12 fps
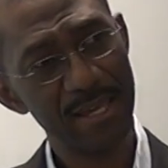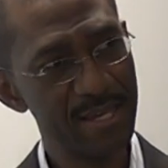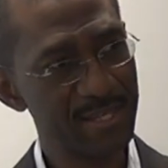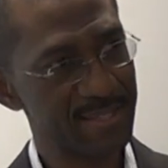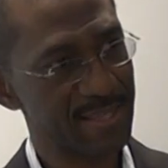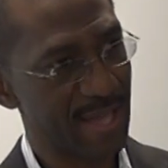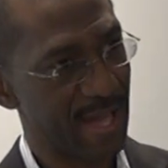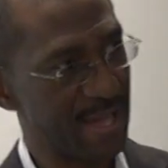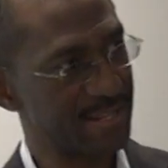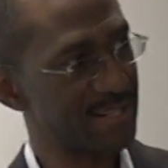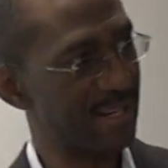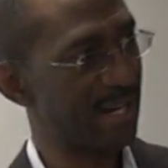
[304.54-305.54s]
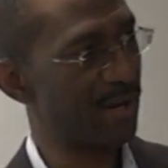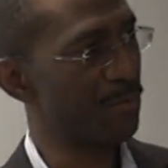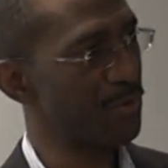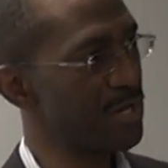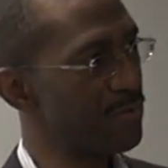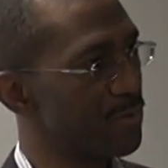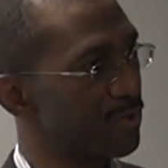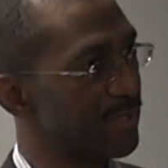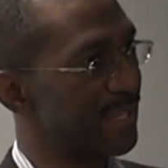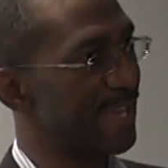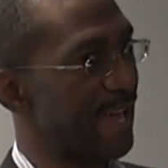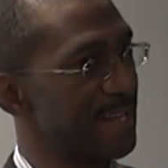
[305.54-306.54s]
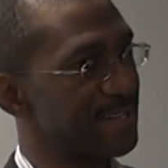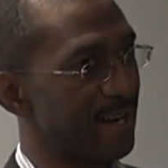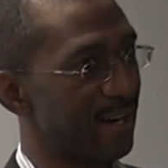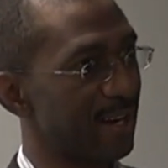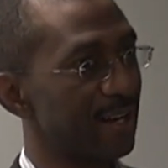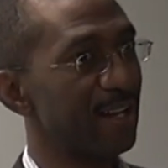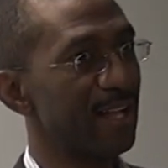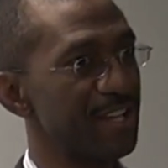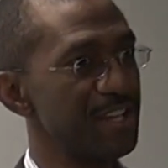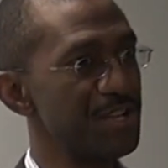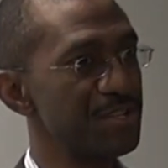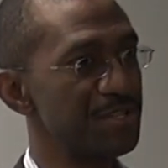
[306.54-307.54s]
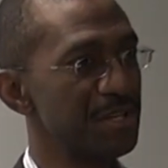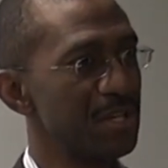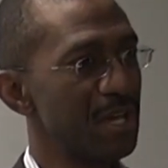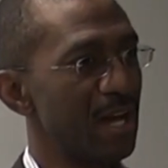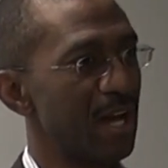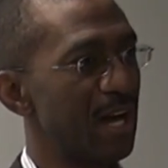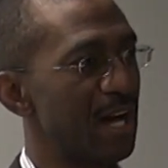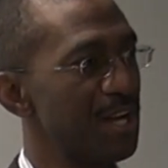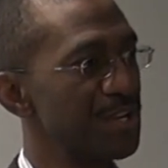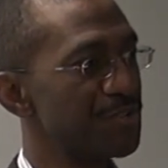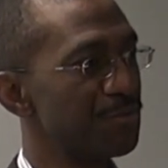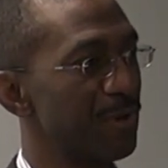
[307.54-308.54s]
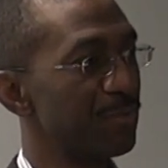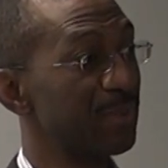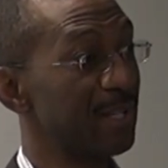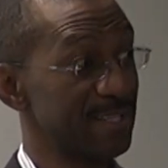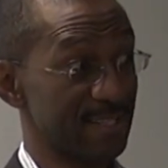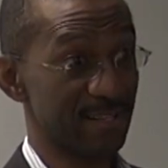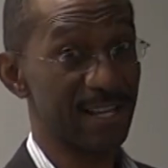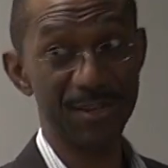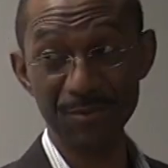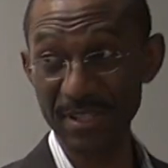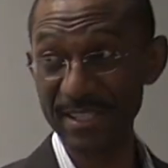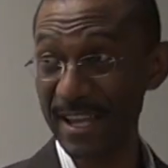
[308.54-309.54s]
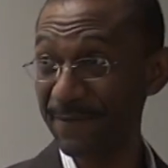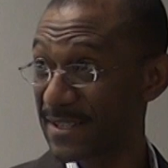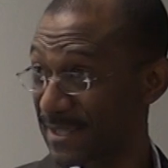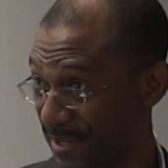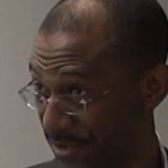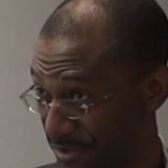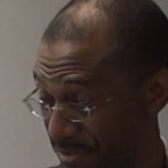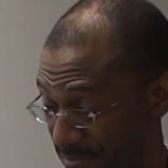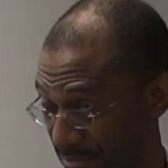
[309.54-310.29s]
is that we will get a client to a place, a client with deficits